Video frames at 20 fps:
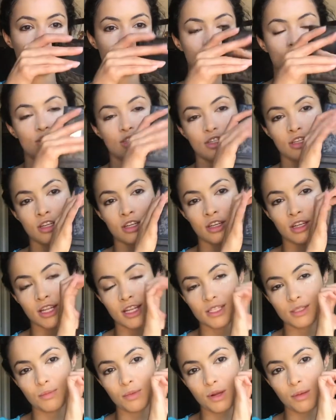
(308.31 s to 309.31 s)
which
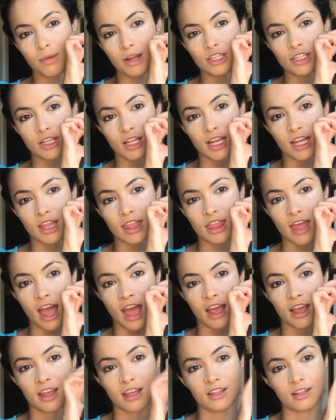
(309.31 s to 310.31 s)
is pretty much like
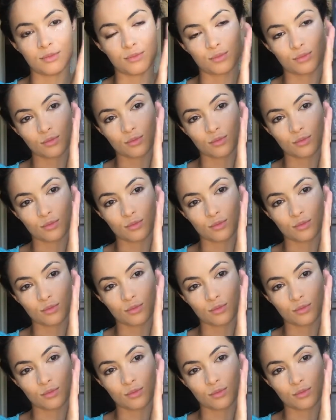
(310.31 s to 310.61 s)
that.